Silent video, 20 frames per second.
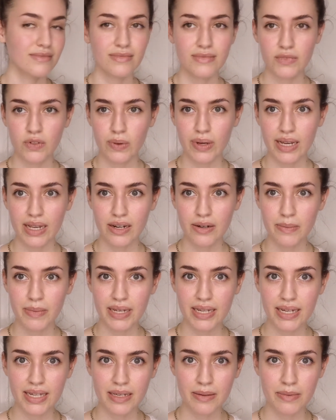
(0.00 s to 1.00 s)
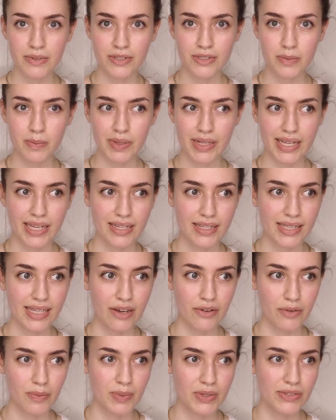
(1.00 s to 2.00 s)
Why are my neighbors playing
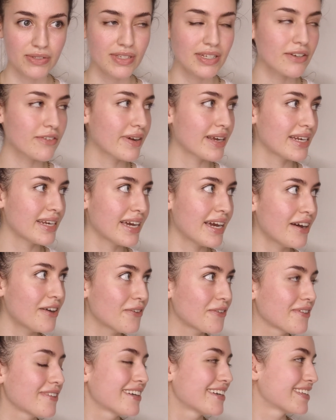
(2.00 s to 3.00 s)
loud music right now?